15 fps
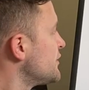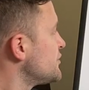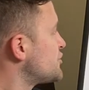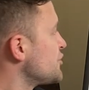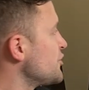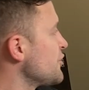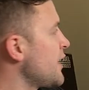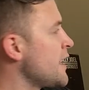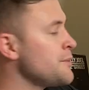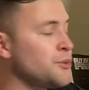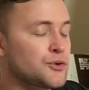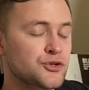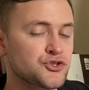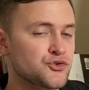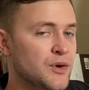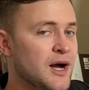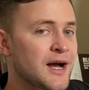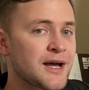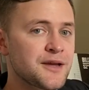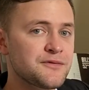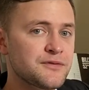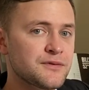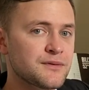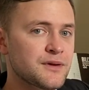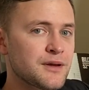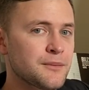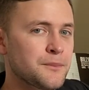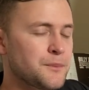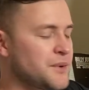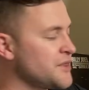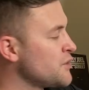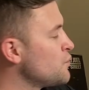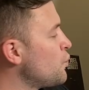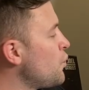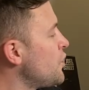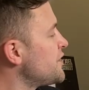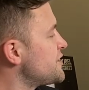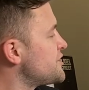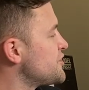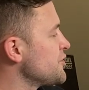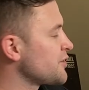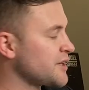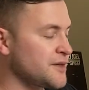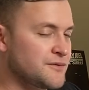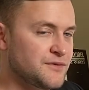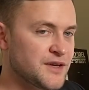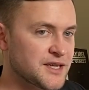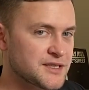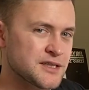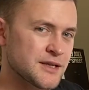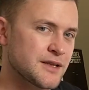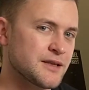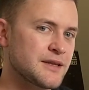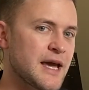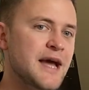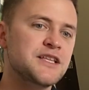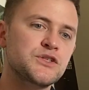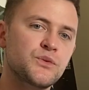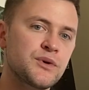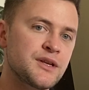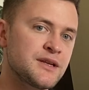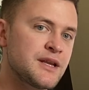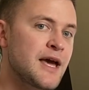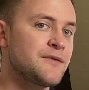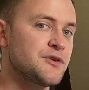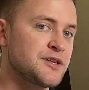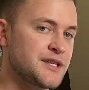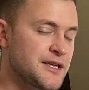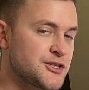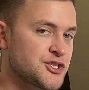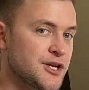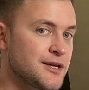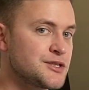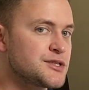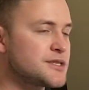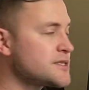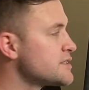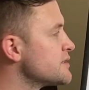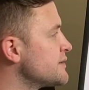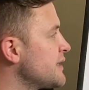So you're able to drive, but then once you're convicted, that's when everything changes.